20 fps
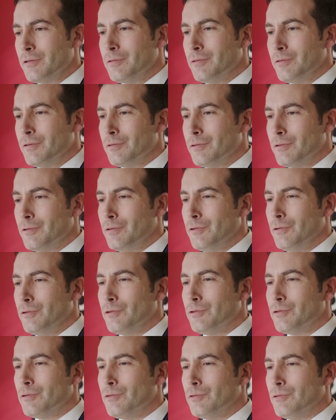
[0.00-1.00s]
to
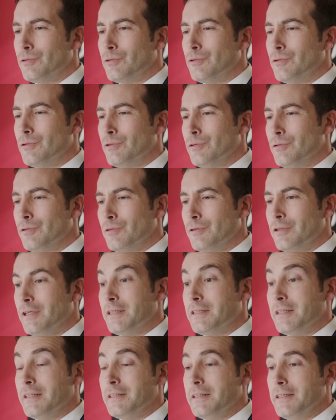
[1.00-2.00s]
introduce to the
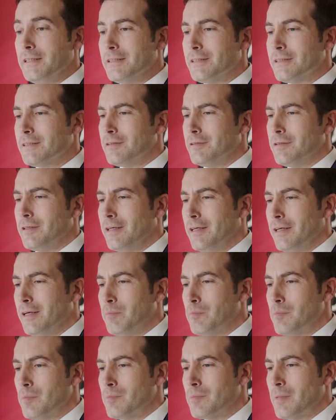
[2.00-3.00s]
attendees
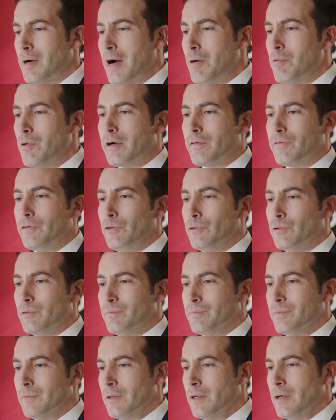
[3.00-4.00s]
our view
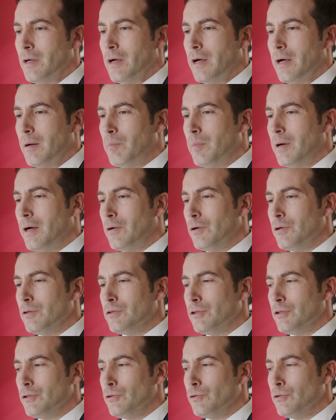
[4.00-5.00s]

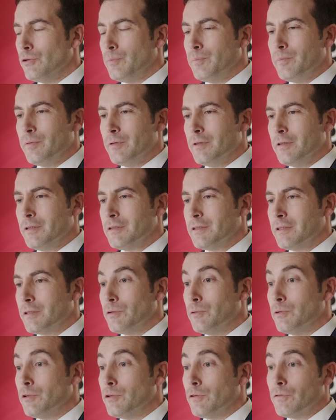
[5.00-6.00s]
about Europe's
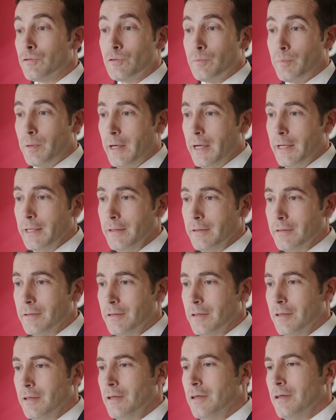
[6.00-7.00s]
security of supply,
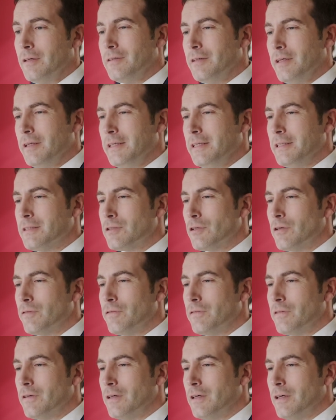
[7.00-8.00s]
the needs of
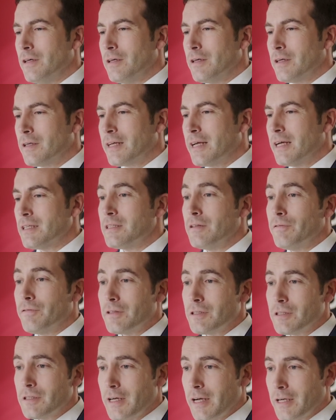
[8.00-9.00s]
gas
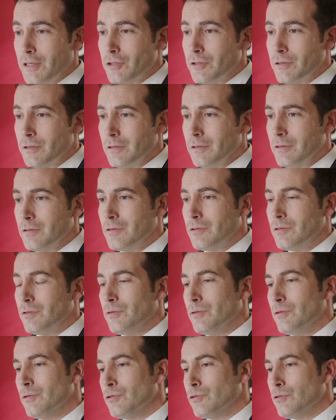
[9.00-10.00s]
infrastructure
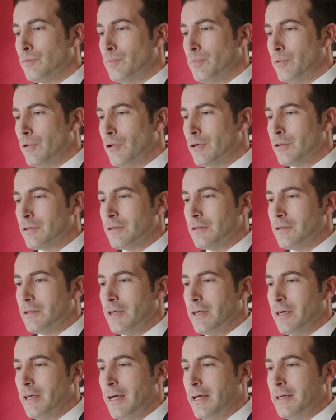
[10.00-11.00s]
to support
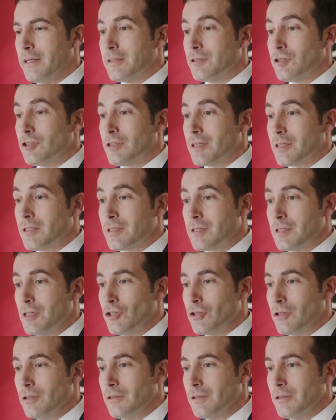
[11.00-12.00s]
the energy
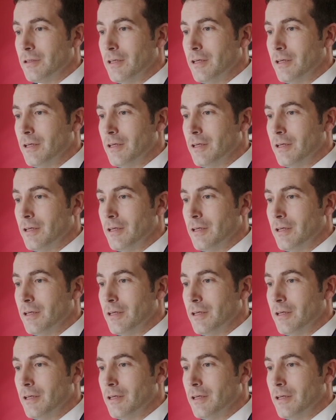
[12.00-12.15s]
transition,